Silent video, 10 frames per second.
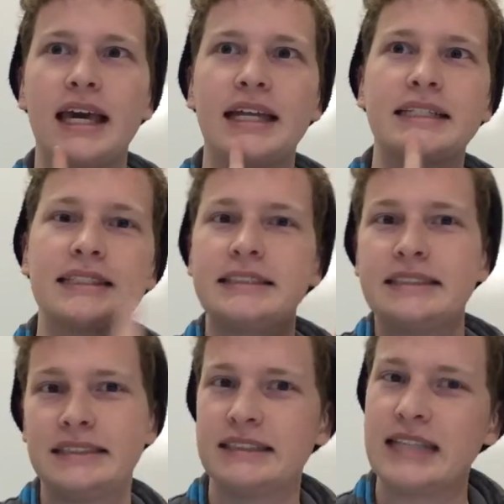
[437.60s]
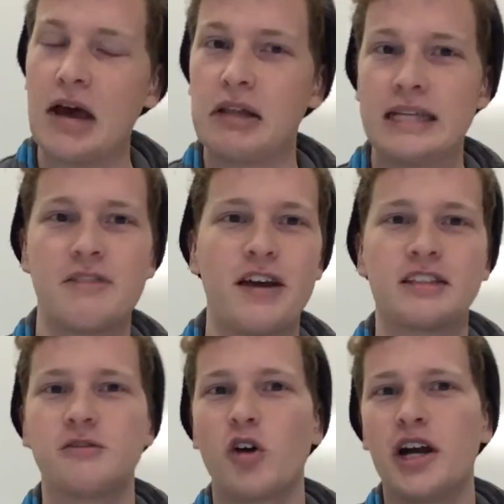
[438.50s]
it sound less
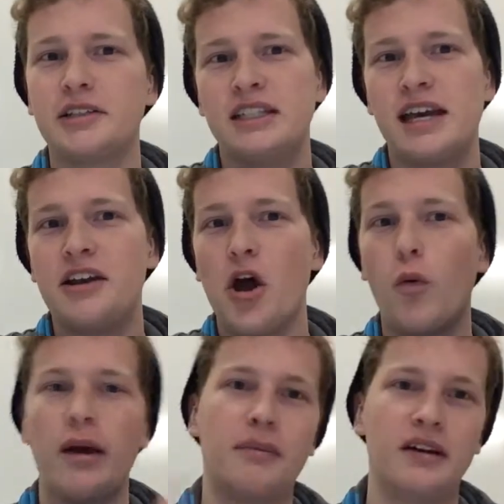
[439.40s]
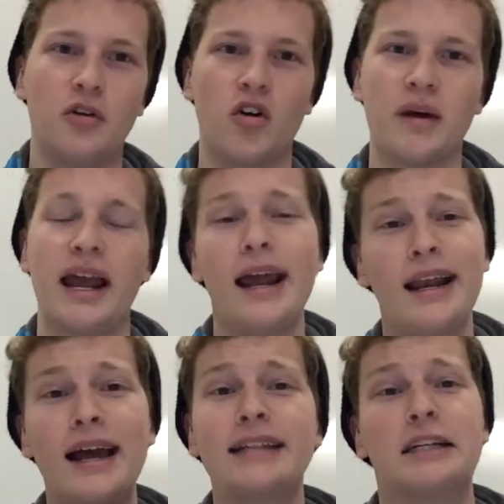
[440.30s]
offensive. So I said, No Way But Norway. And
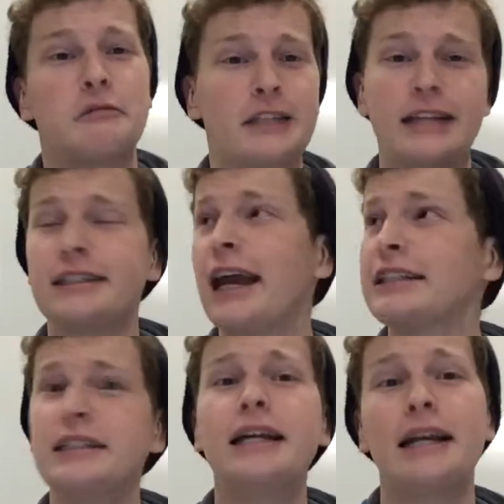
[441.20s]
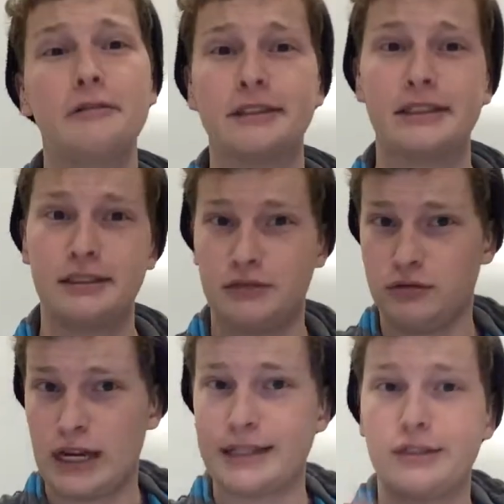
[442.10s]
I liked it. It was nice and catchy. And it was
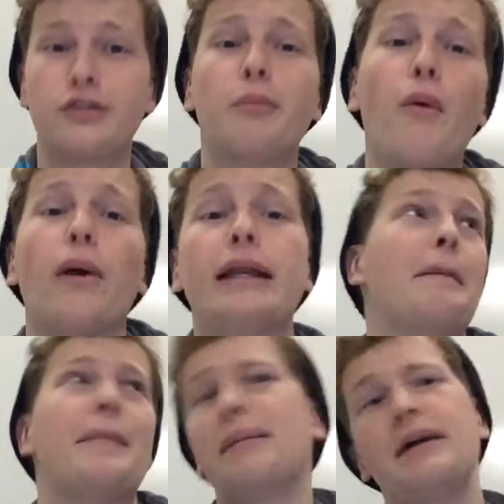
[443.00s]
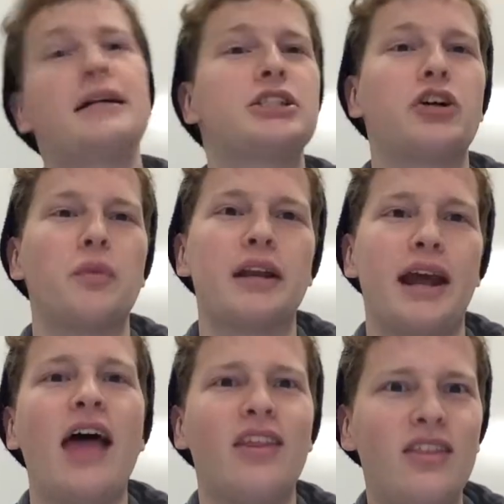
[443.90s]
nice to the point, and might be on a shirt one
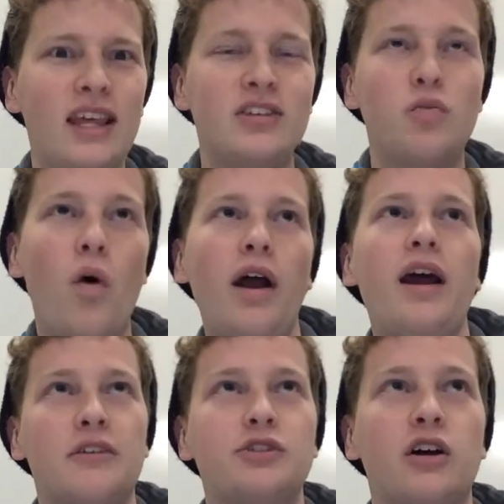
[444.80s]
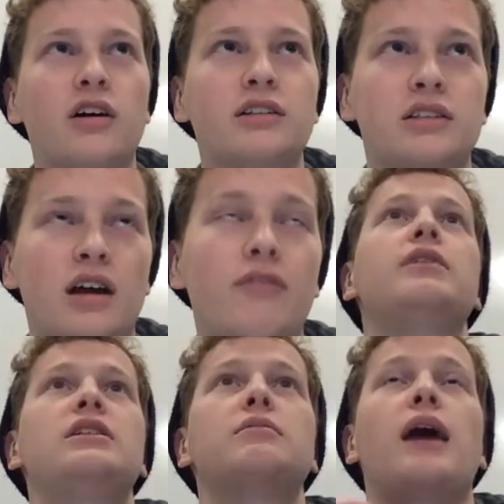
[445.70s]
day. And then this one, Stefsjons stuff.
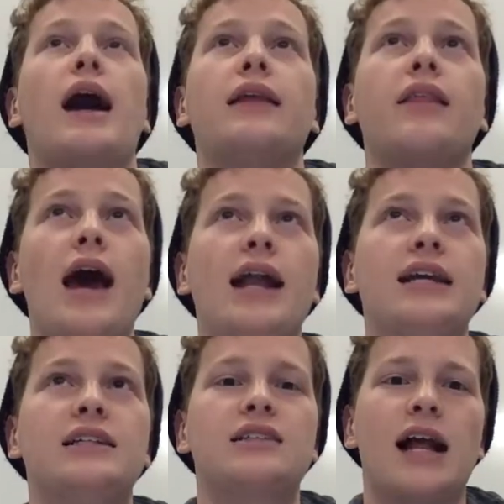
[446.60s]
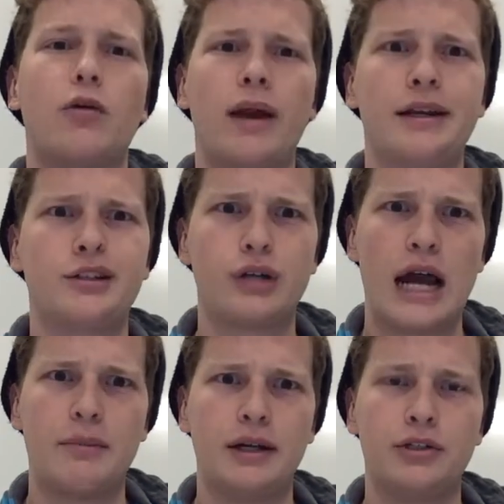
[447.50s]
Reason behind that is like when I did
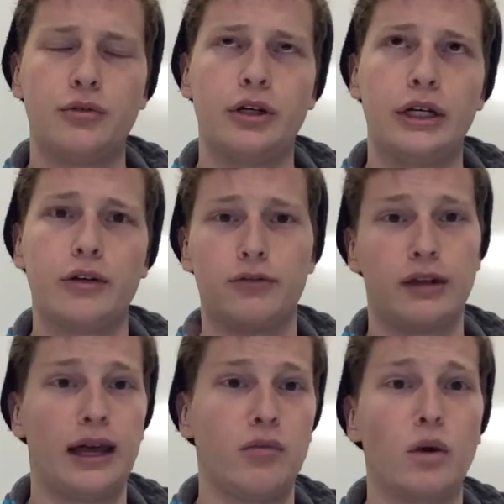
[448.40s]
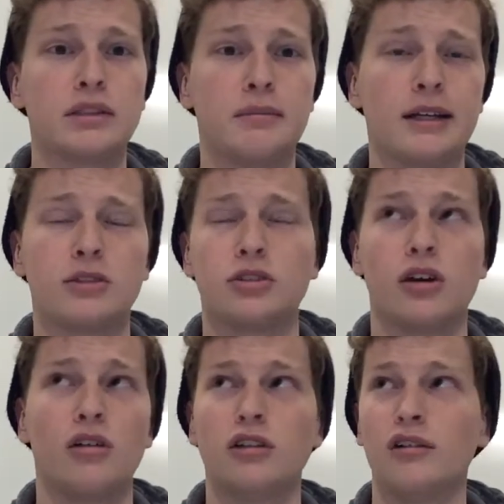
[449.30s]
track my junior year for like one semester,
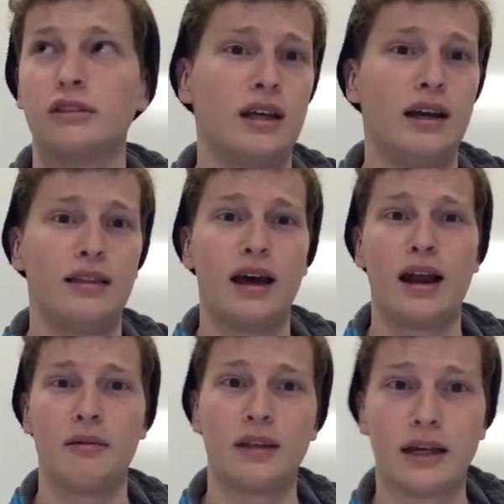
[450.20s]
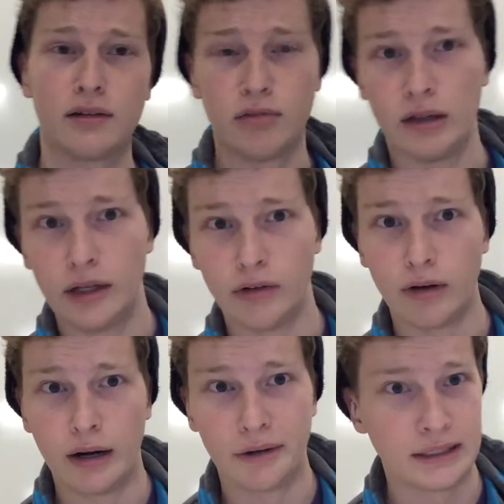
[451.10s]
so I don't think that I'm like a really good
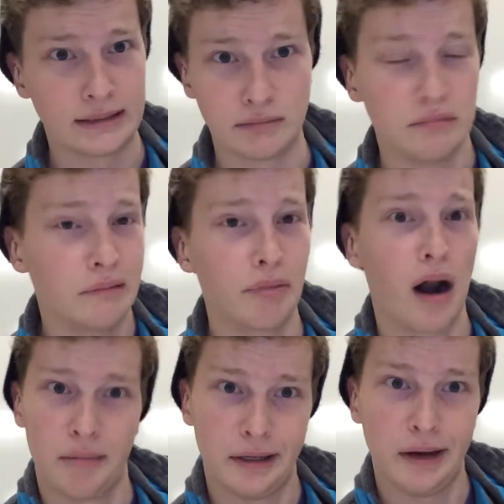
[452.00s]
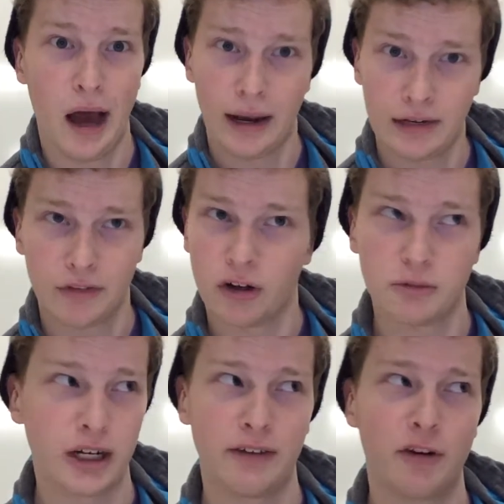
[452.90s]
runner, because probably not, even though
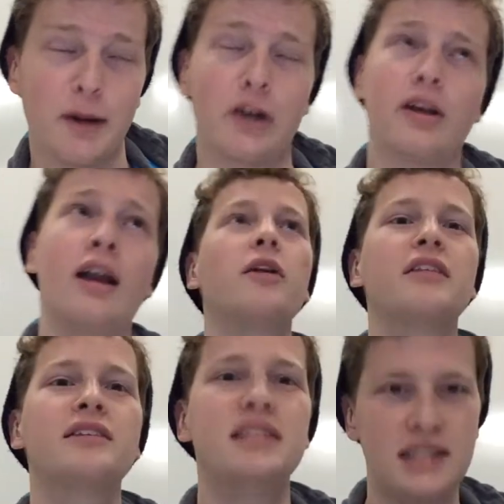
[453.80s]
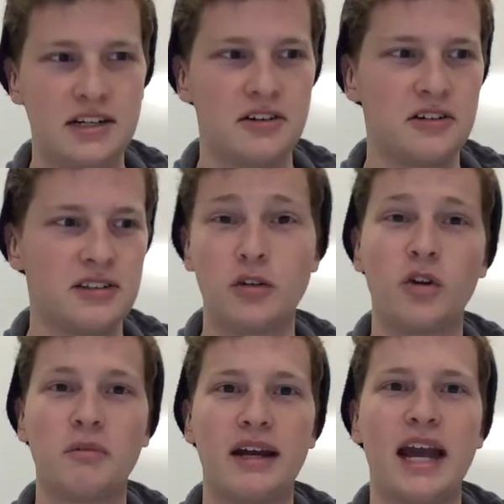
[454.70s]
I'm training for a marathon. One of the seniors, I
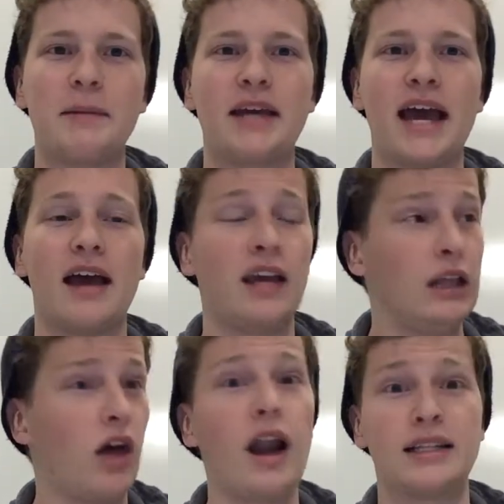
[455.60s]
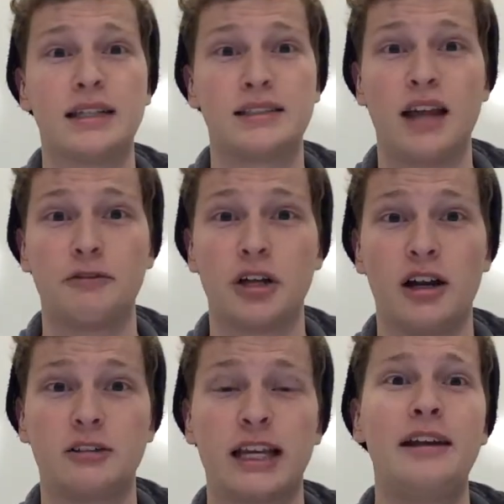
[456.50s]
told him my name, he thought I said
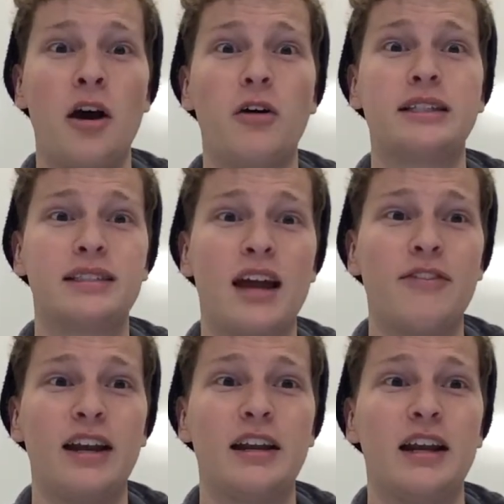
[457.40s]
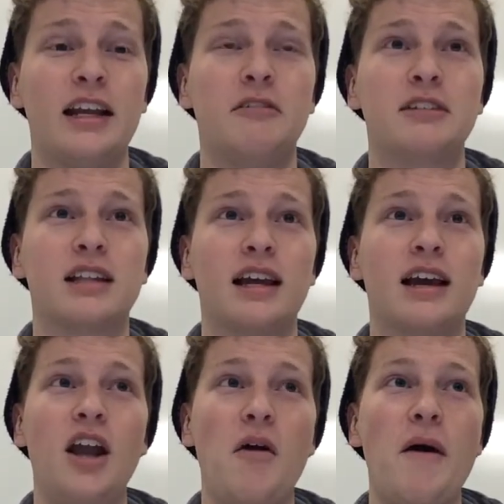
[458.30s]
Stefsjons. I was like, no, it's Steffen. And he was
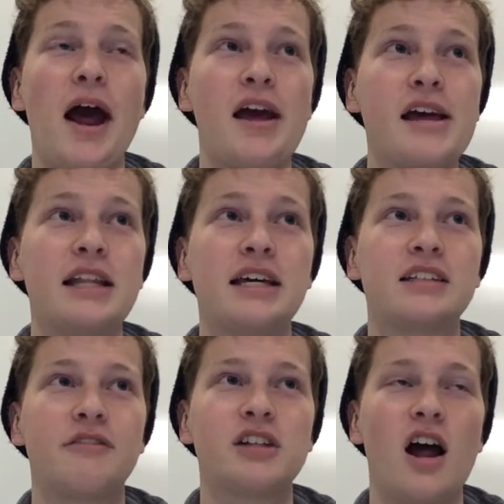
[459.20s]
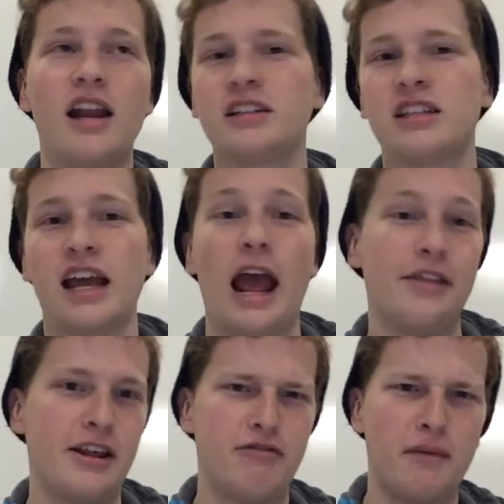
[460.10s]
like, you know, I like Stefsjons. And it's like,
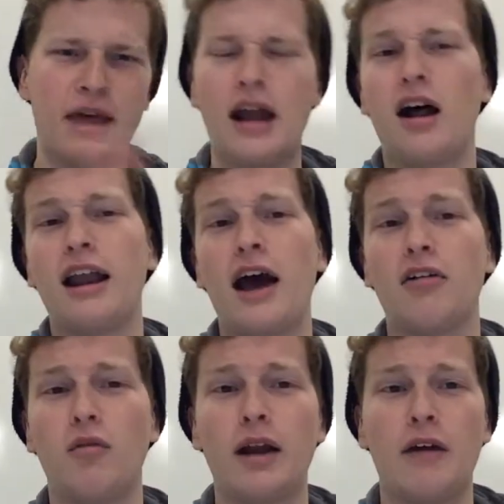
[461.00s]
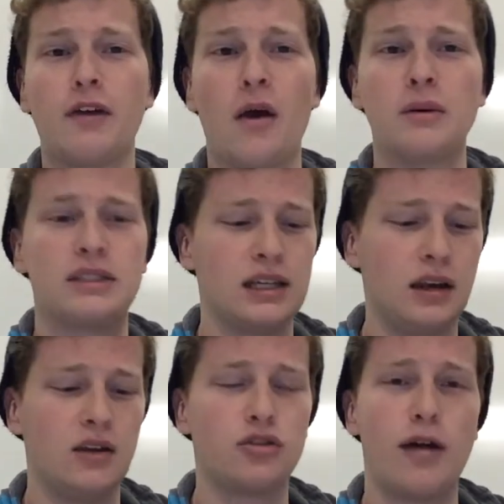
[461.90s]
and then from then on out, whenever I was
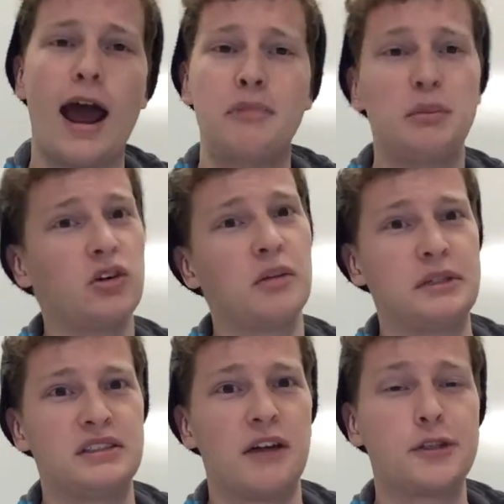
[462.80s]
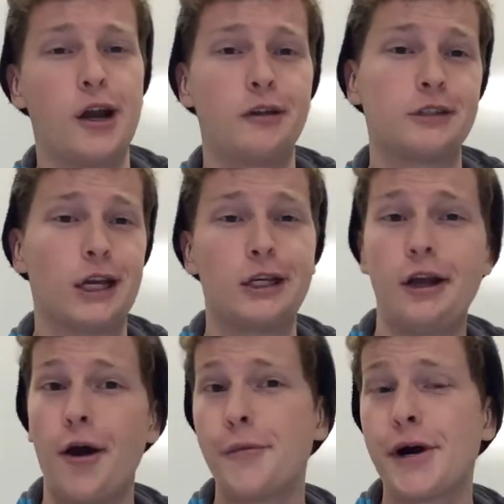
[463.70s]
in track, people called me Stefsjons. And I was like, you
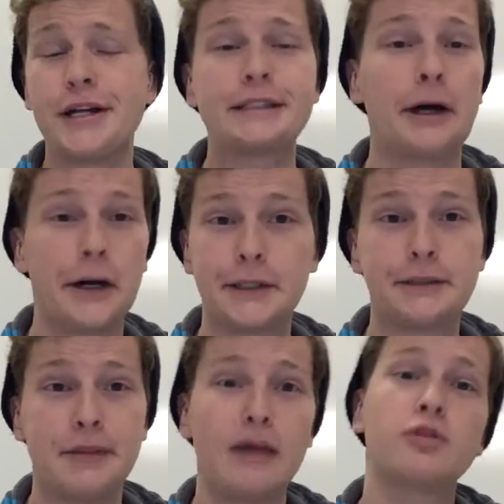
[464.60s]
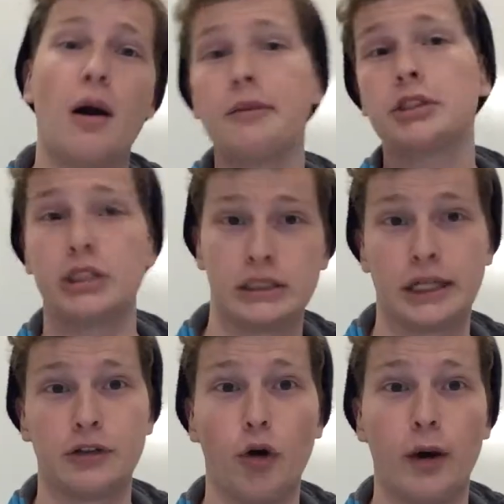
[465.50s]
know what, it's an awesome name, so I'm just gonna
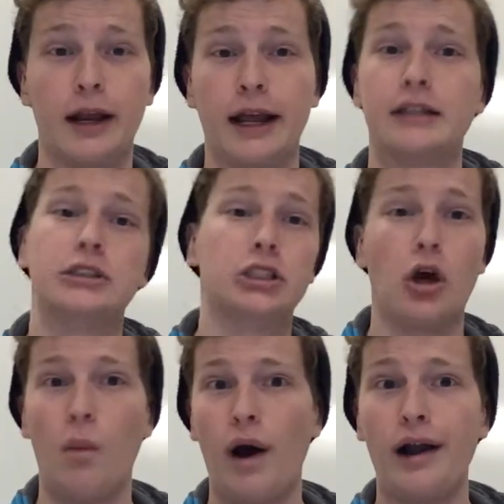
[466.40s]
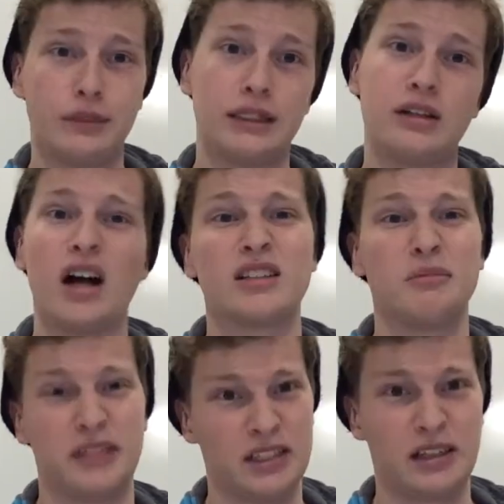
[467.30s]
stick to it. And you know what, it's awesome,
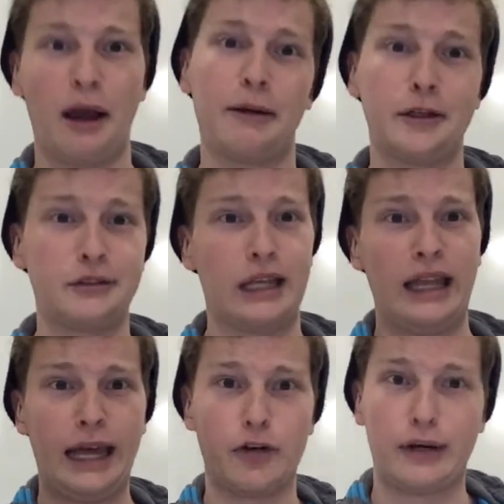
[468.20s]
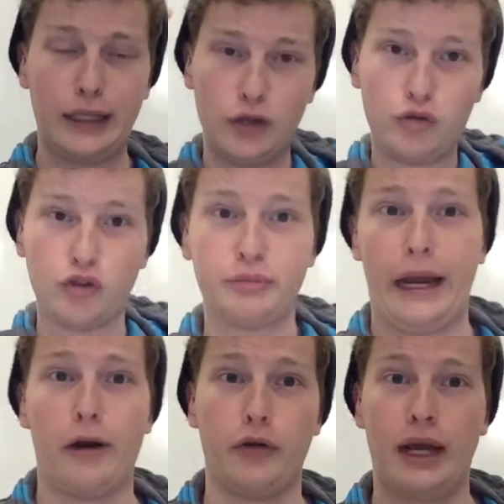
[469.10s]
because I used it later in a YouTube
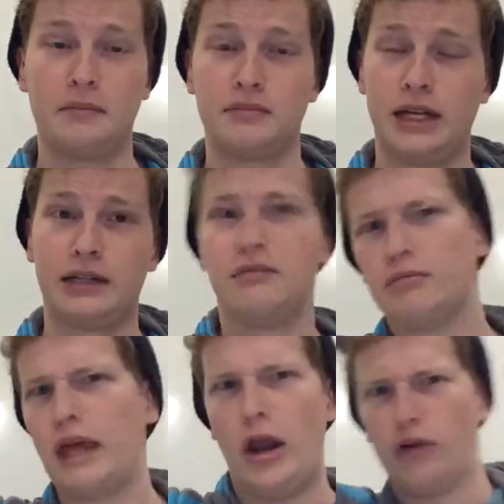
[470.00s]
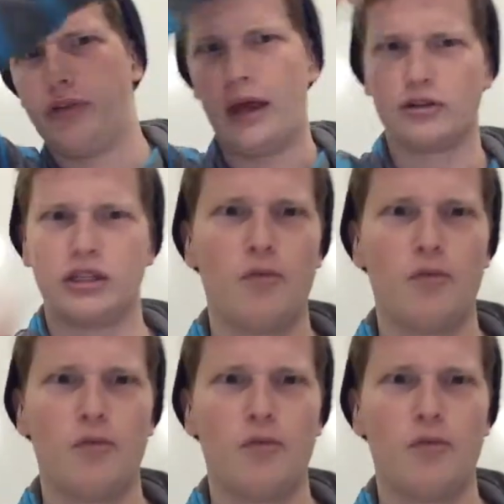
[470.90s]
channel name, like there